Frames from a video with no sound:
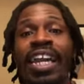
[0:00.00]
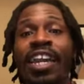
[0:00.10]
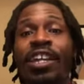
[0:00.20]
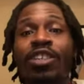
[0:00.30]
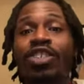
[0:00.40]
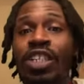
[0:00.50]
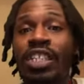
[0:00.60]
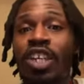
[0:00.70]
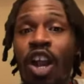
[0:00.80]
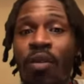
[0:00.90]
energy
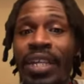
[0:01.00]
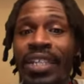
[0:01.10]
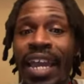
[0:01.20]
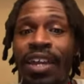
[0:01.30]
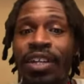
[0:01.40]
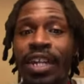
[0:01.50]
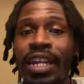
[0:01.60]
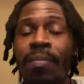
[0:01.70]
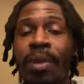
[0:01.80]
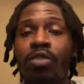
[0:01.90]
that's already down there that
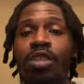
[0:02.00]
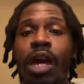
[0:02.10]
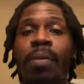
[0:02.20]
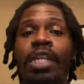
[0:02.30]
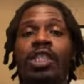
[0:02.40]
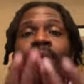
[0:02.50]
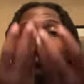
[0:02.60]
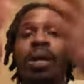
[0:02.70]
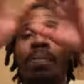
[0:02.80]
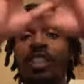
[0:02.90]
it built up and
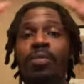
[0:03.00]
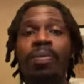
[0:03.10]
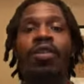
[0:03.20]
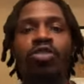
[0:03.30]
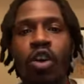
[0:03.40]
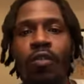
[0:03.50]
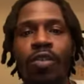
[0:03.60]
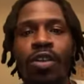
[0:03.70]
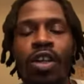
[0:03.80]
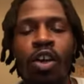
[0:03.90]
spills over.